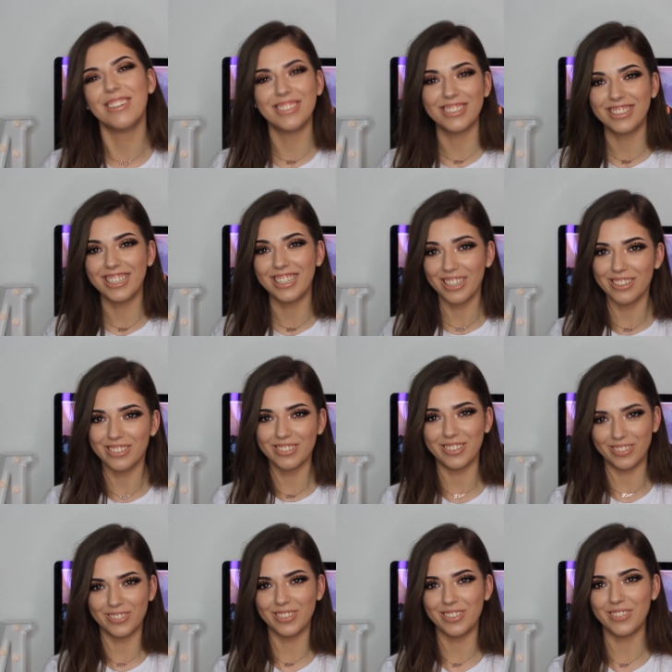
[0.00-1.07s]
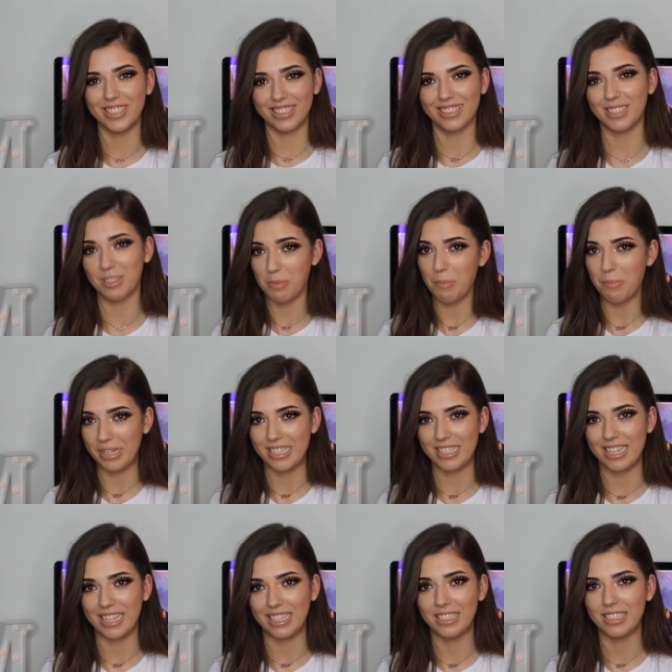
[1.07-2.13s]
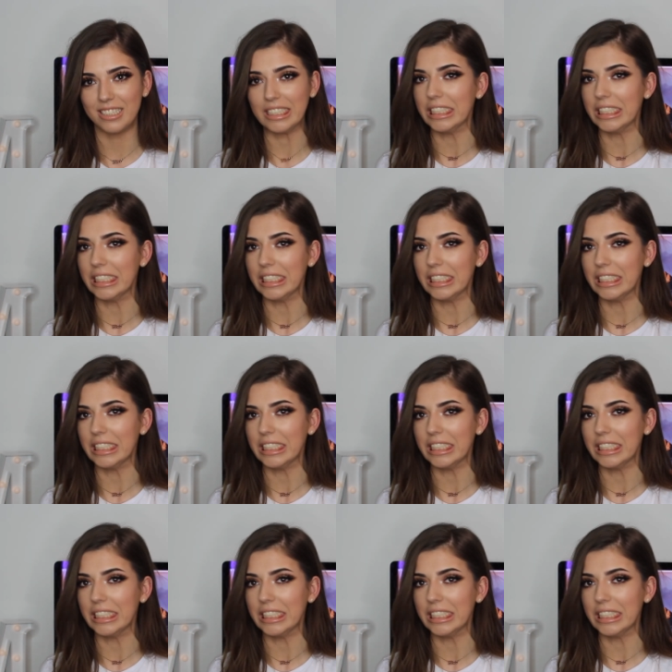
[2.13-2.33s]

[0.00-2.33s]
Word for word: I've just been gone for four weeks because I've been busy